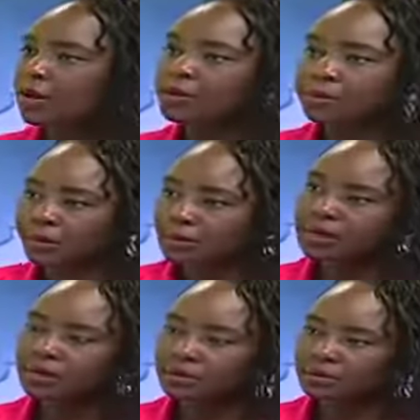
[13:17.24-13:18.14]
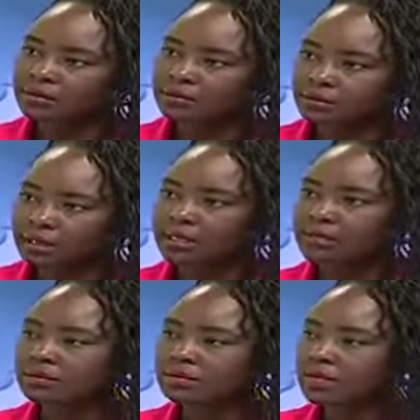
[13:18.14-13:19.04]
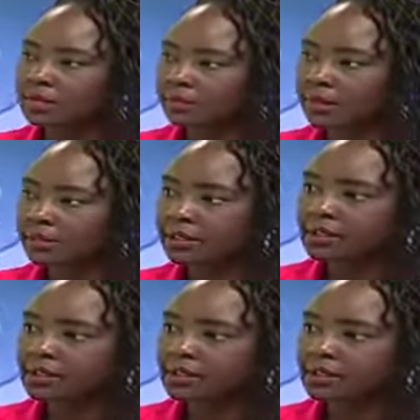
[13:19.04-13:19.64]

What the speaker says: opioids are not really used that much.